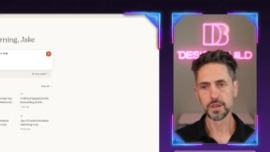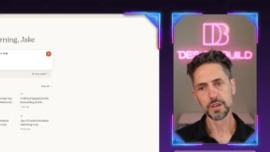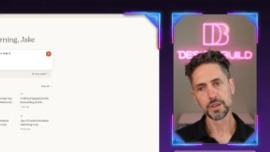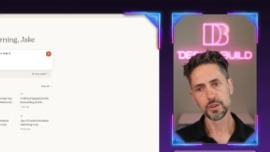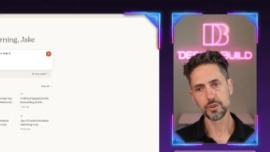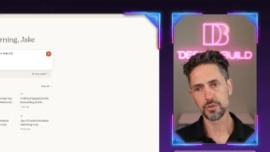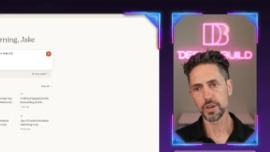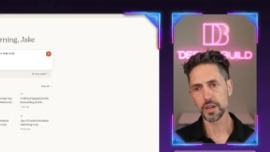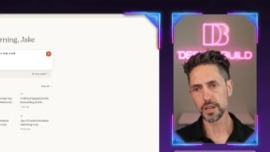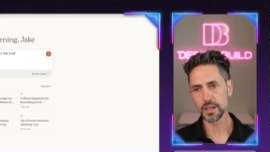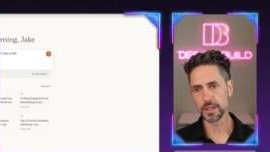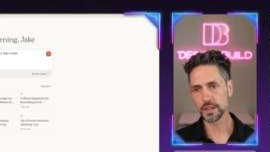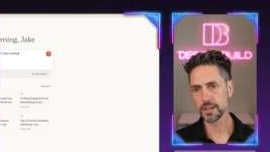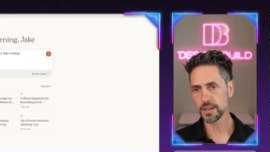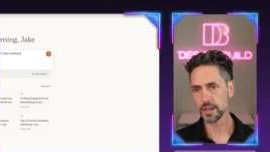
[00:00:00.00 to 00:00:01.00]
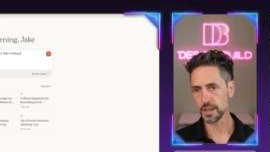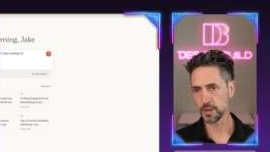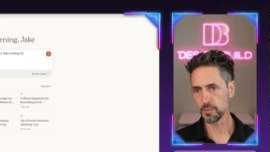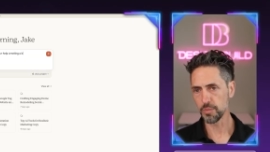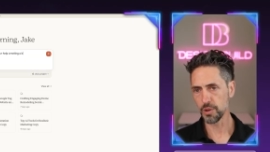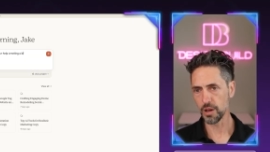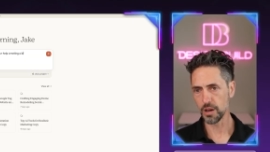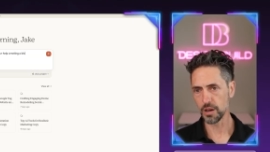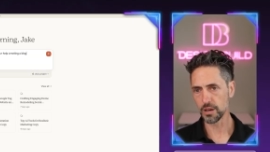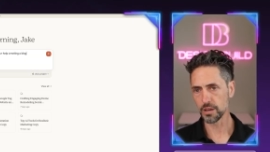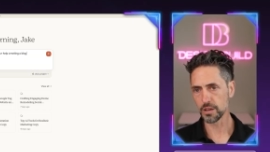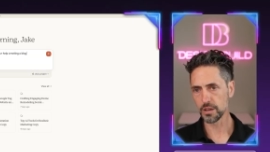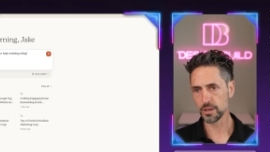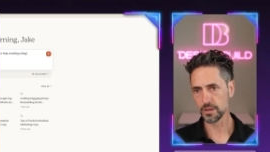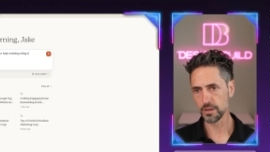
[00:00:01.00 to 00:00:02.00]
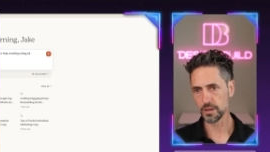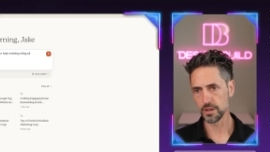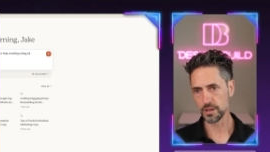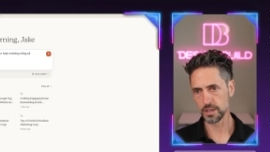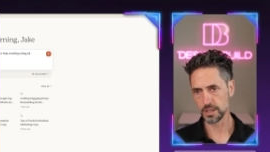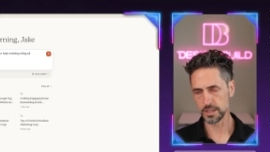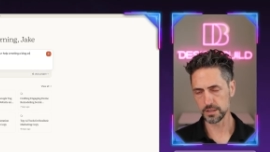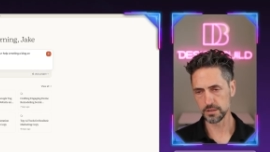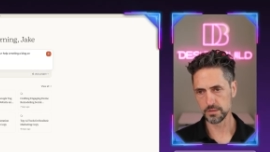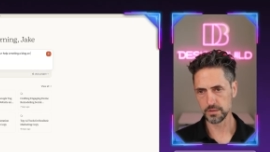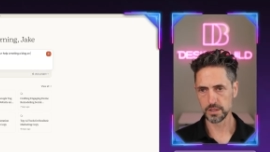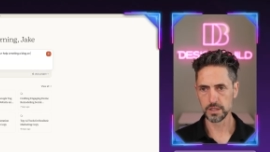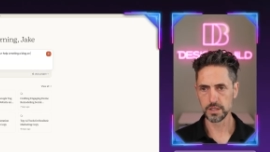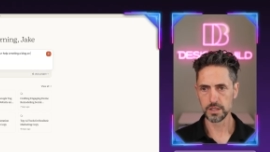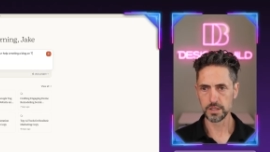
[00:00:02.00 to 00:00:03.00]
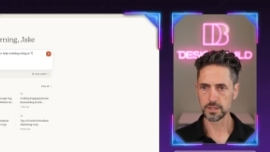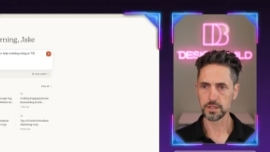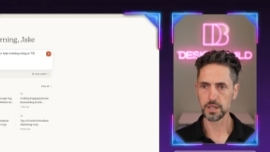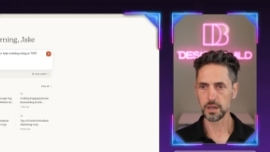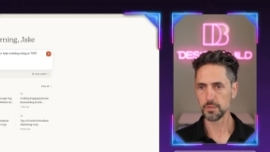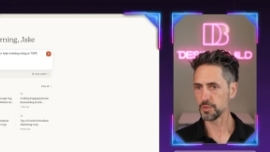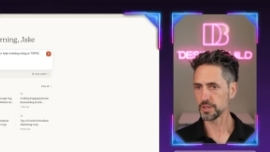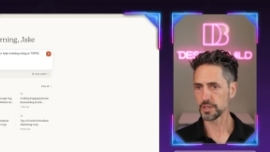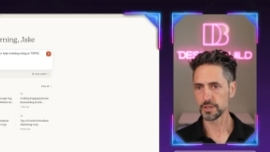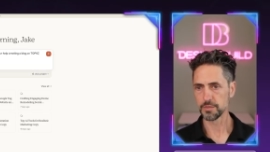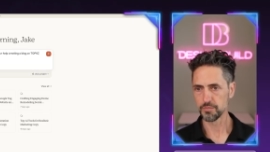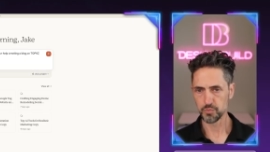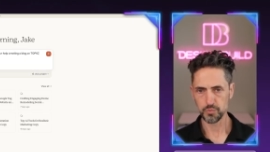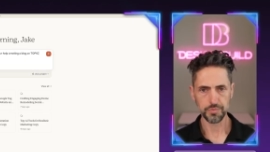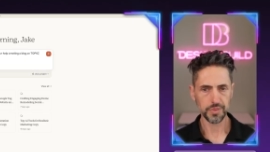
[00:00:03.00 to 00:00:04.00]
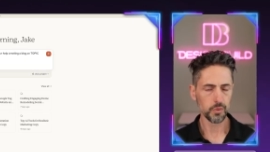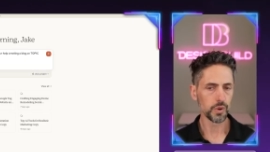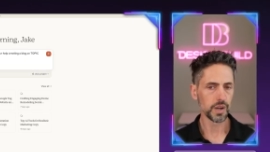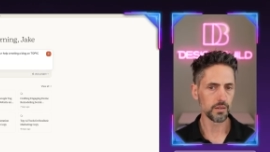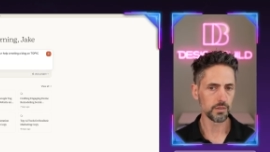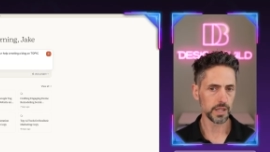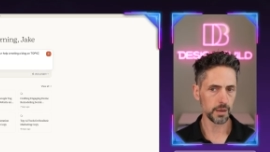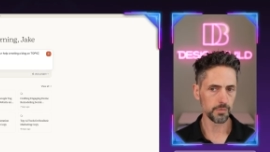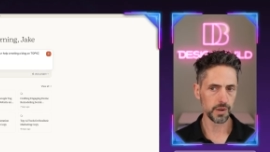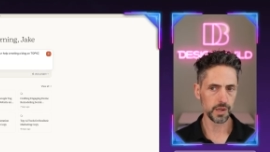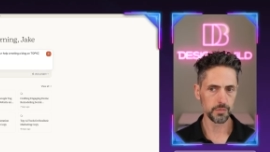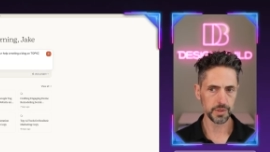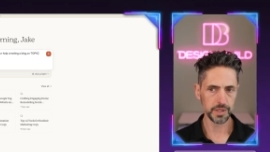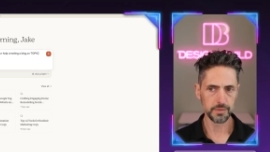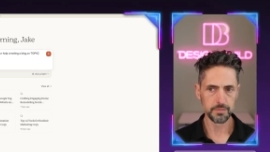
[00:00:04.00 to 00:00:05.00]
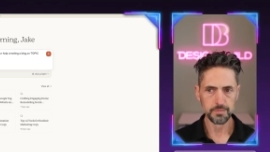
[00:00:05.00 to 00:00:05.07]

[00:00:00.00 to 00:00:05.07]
creating a blog on topic, whatever that might be.